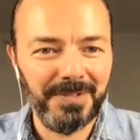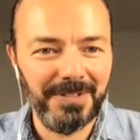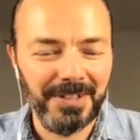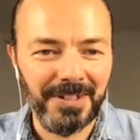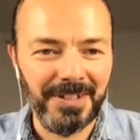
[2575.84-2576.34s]

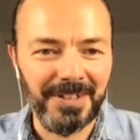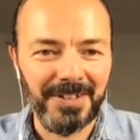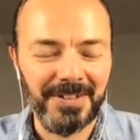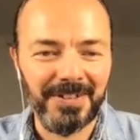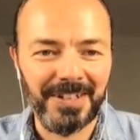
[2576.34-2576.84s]
uh,
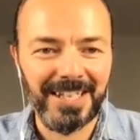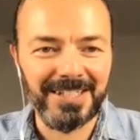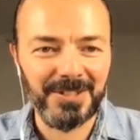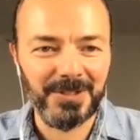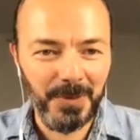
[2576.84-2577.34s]
the
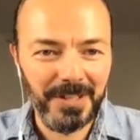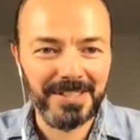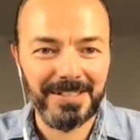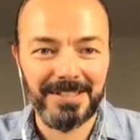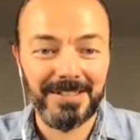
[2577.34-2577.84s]
kids do
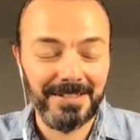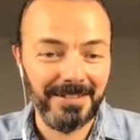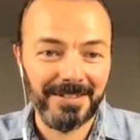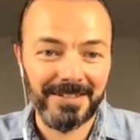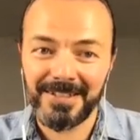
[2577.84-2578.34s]
this
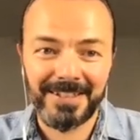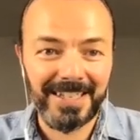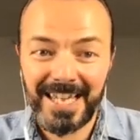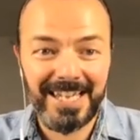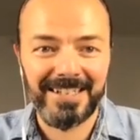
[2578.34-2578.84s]
uh,
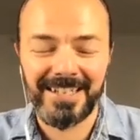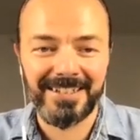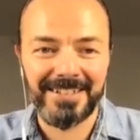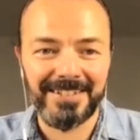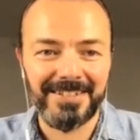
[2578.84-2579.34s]
again and
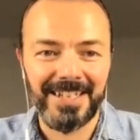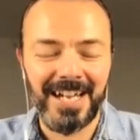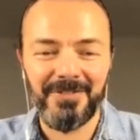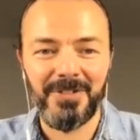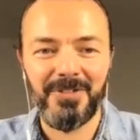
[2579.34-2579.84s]
and
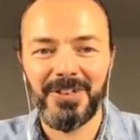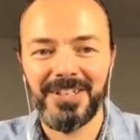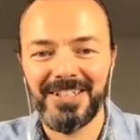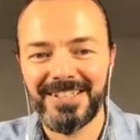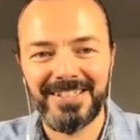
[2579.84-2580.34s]
after 30
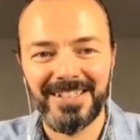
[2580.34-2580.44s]
years